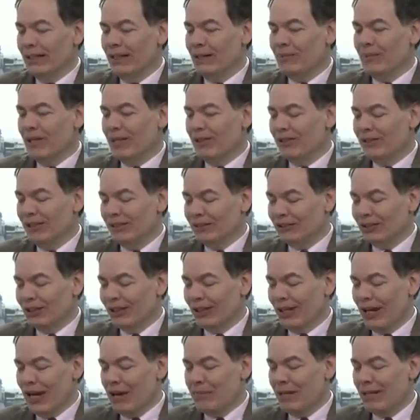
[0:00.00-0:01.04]
he made an
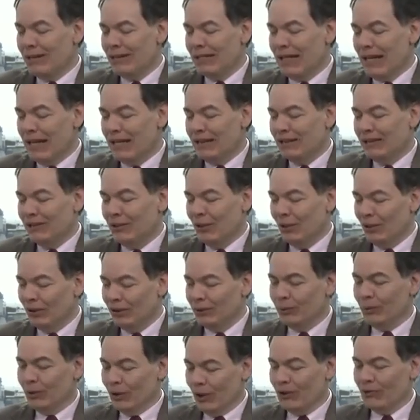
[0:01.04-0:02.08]
interesting comment that
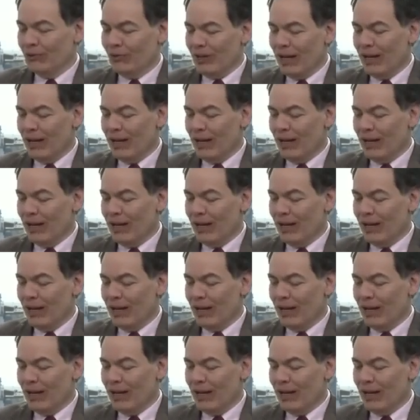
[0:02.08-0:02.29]
gold will go